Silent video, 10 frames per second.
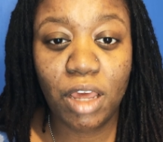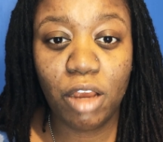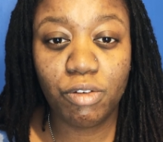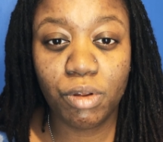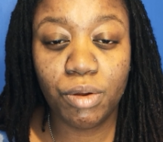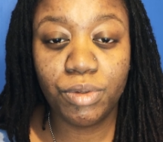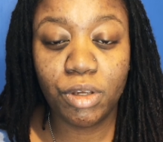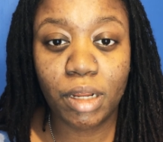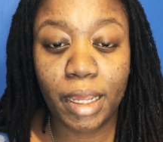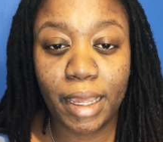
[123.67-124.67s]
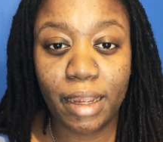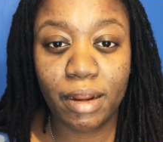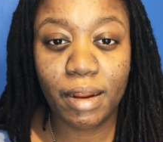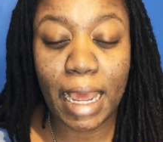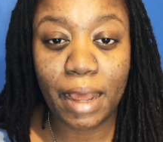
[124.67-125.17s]
not grown your
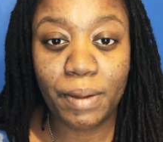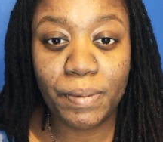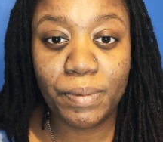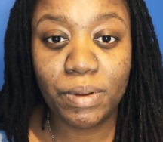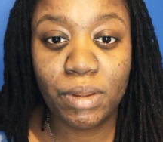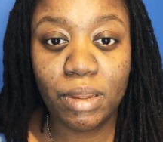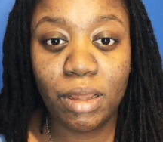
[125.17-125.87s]
hair out,